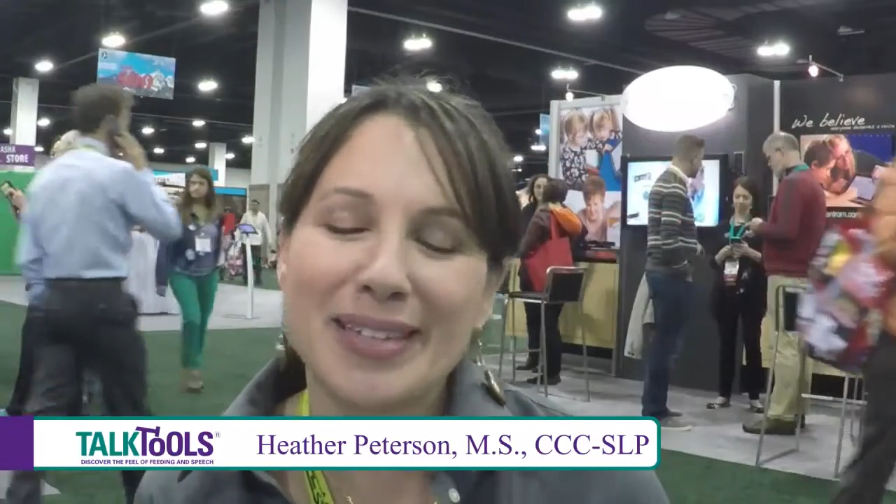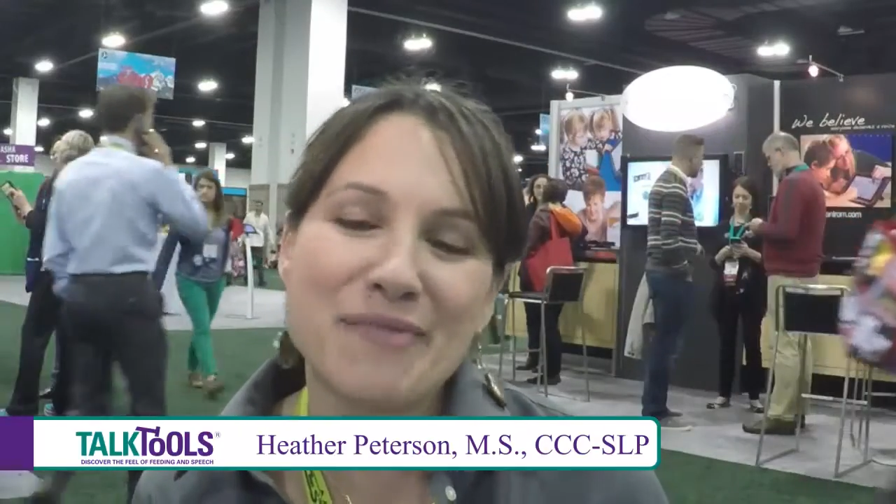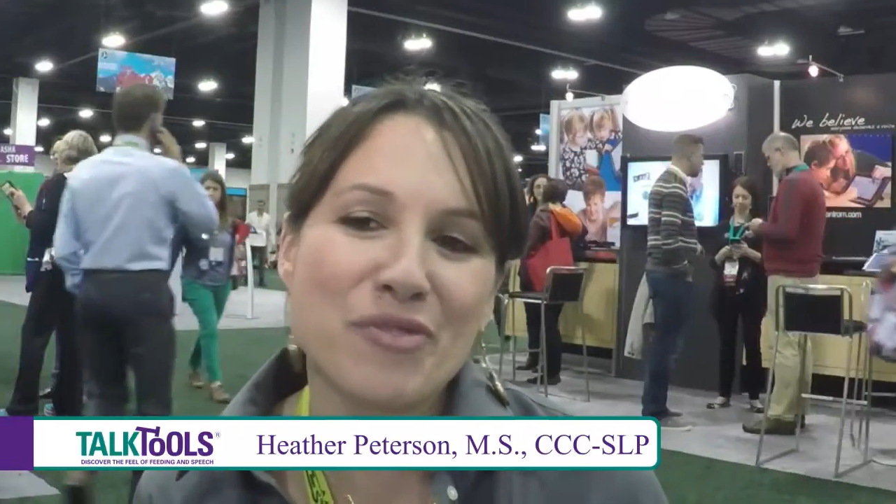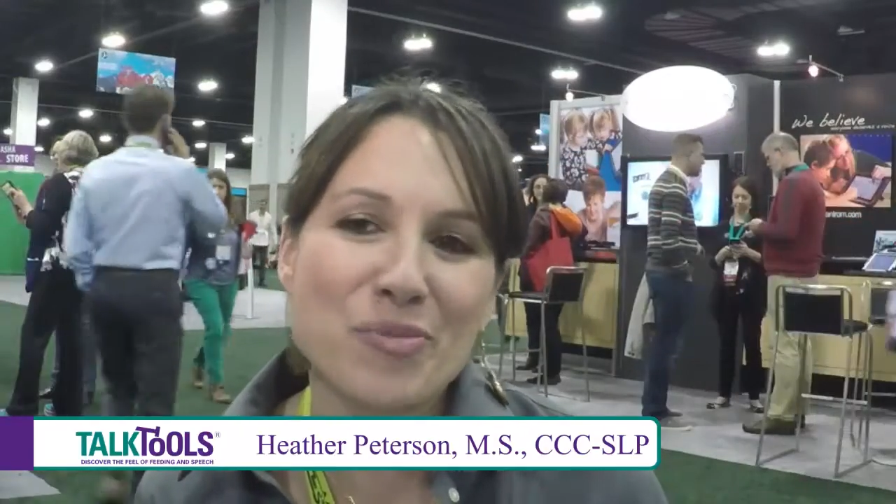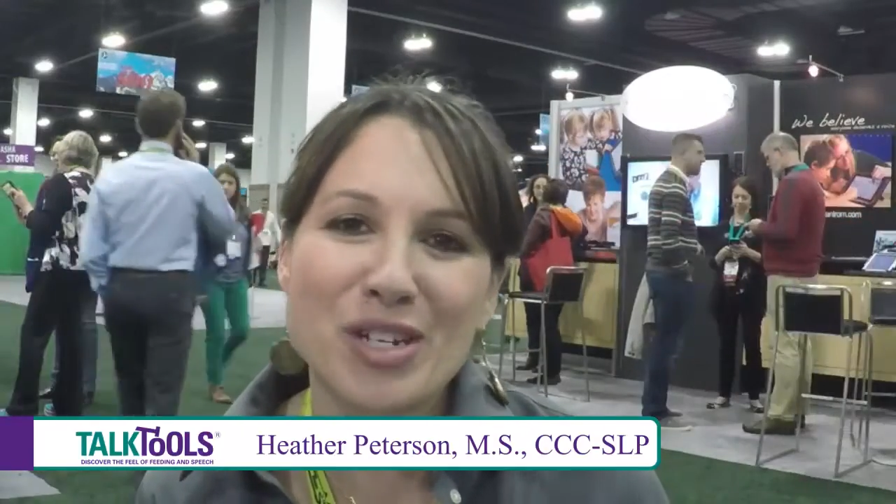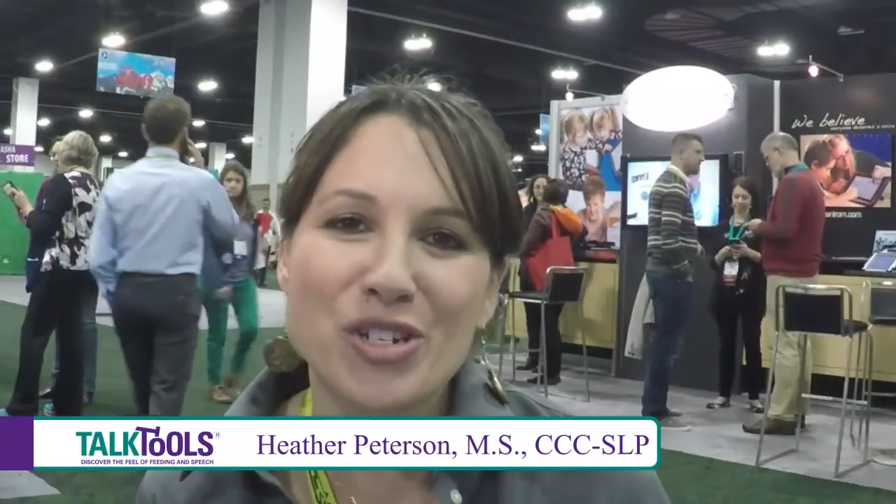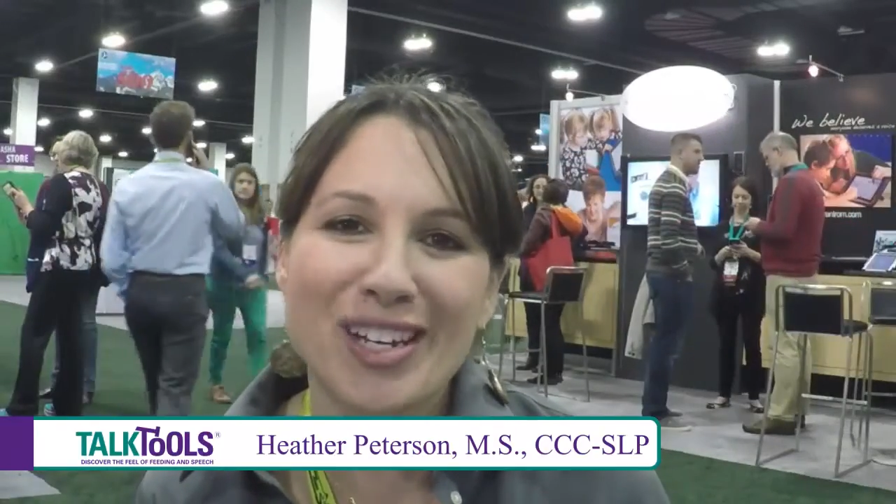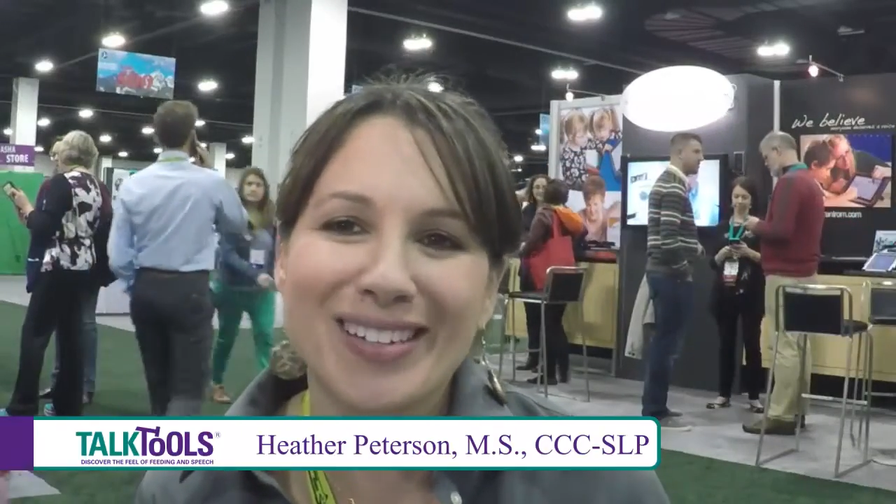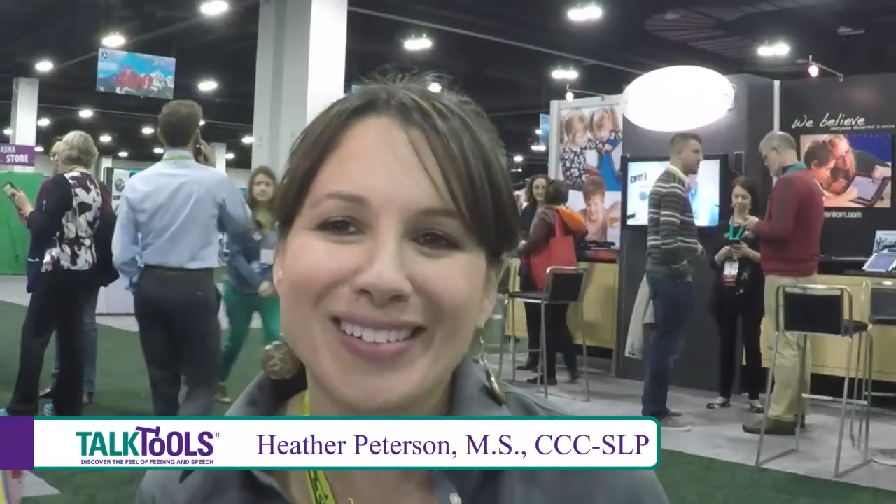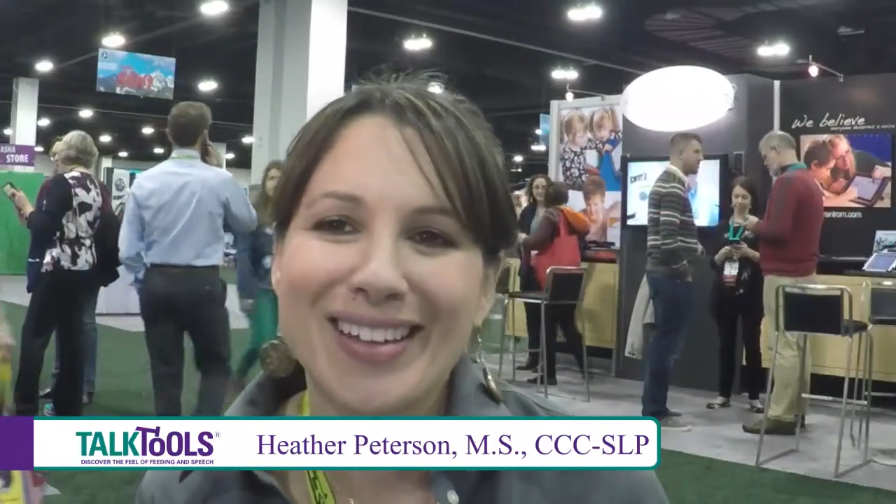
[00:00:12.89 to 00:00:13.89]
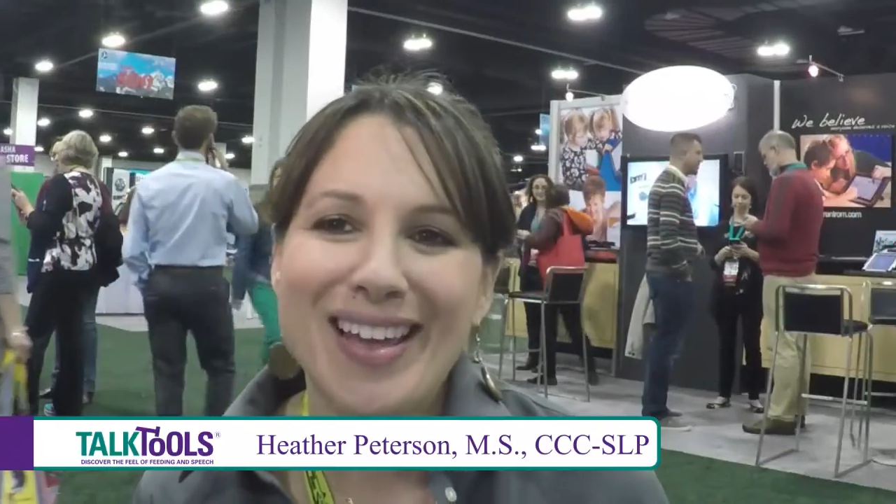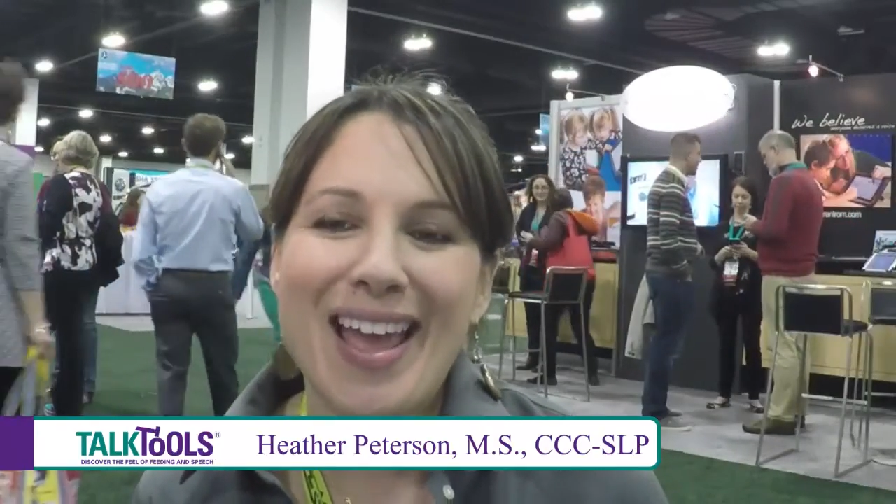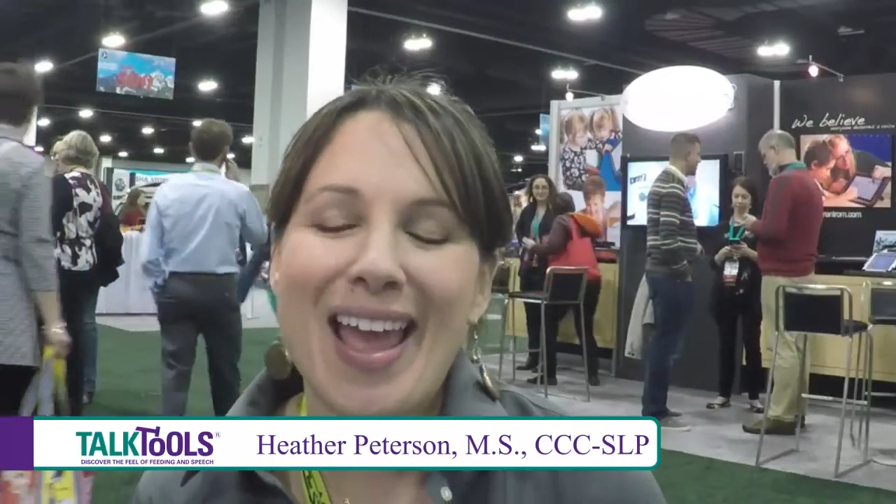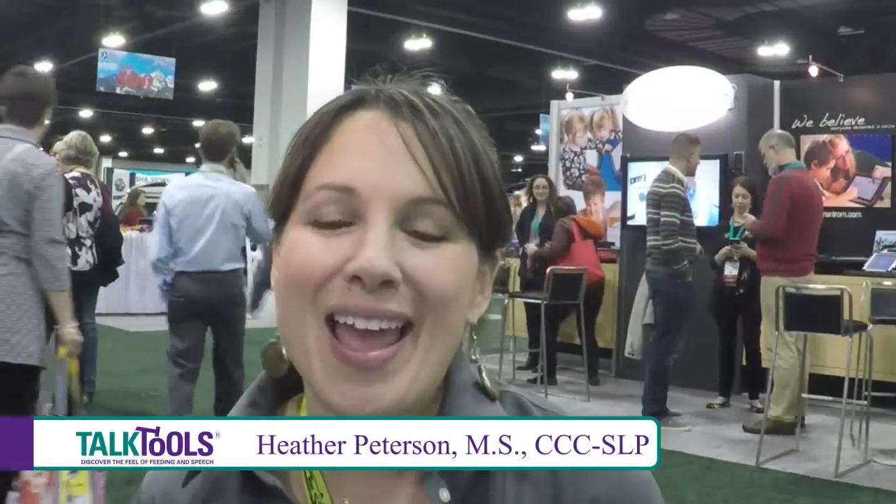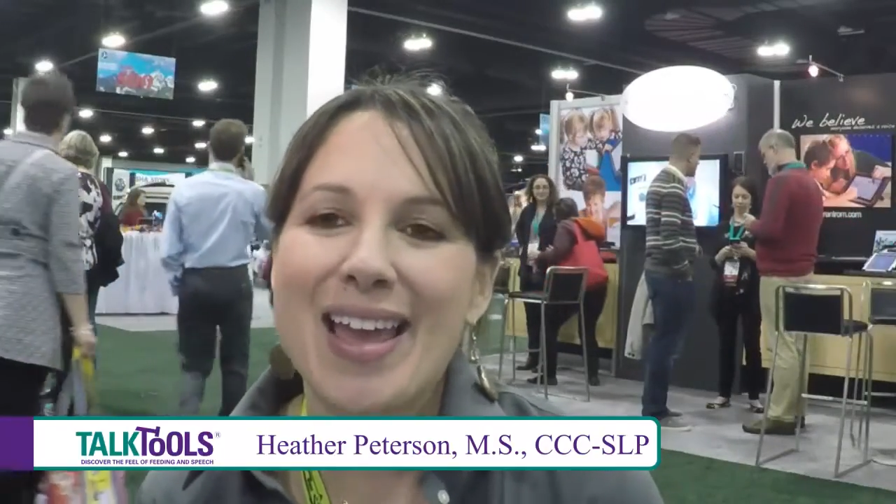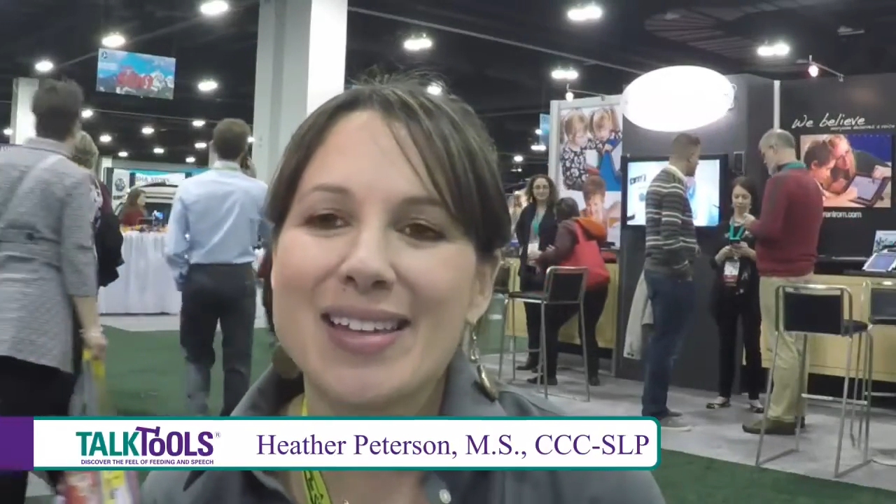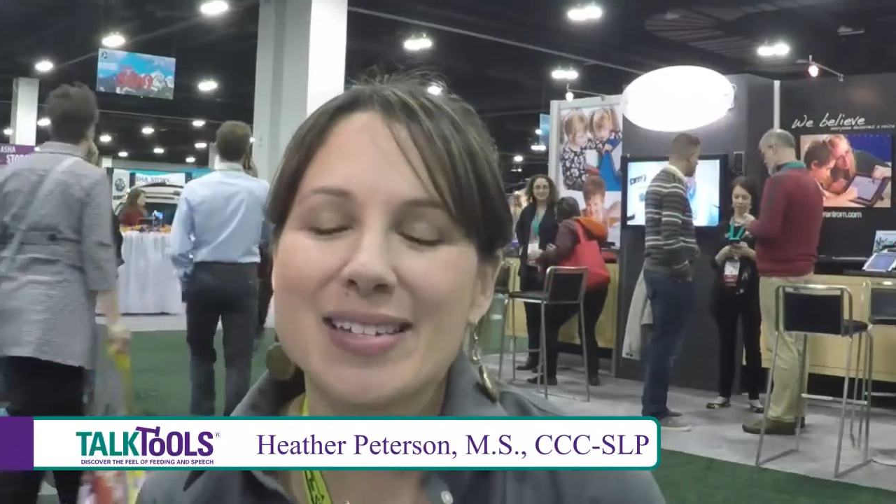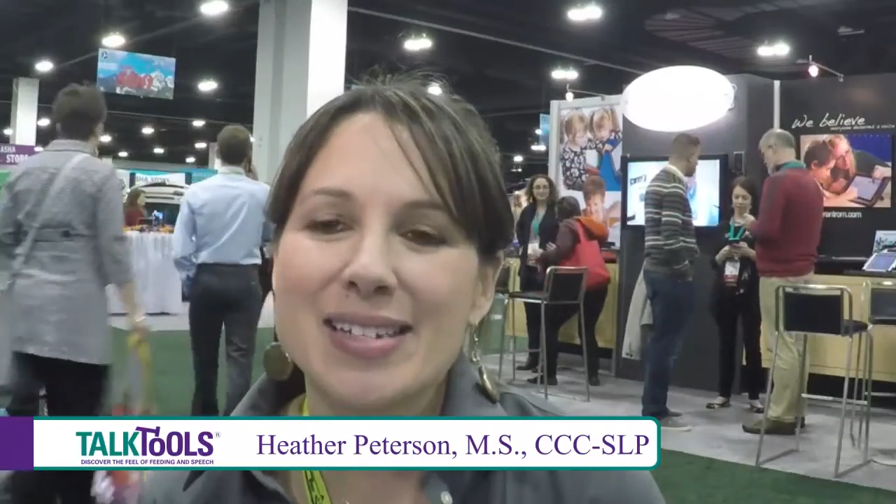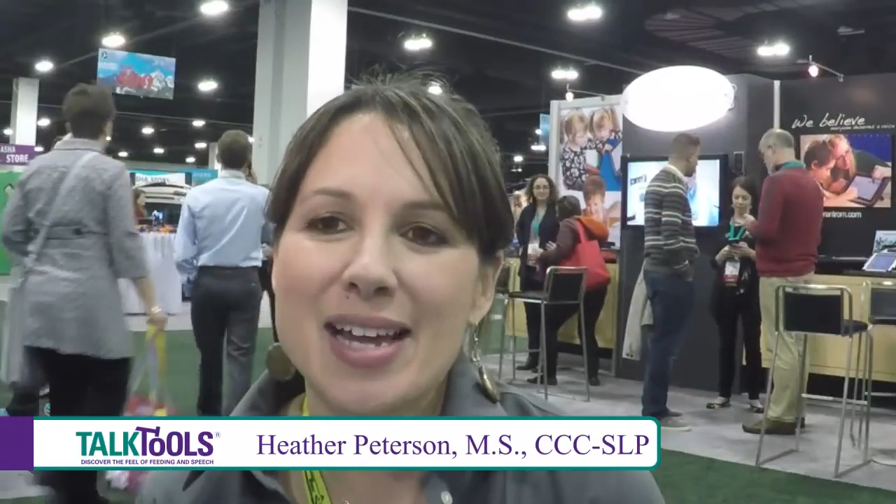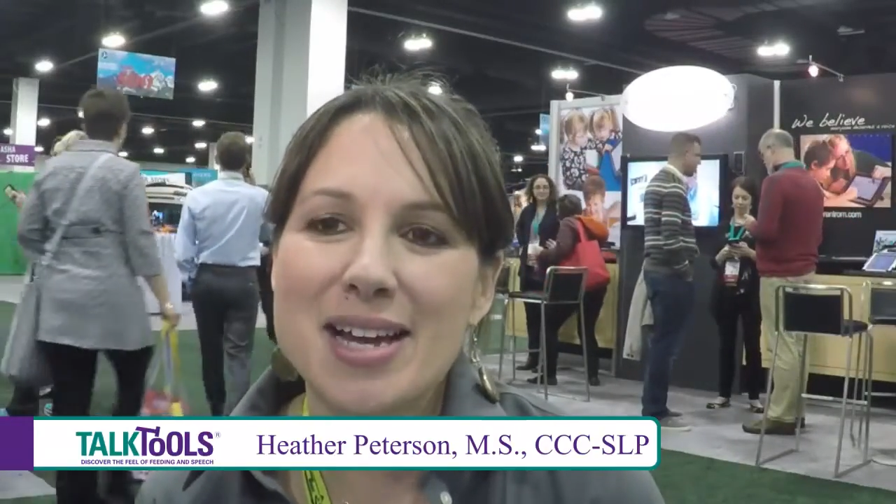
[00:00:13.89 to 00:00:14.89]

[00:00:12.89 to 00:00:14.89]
information, and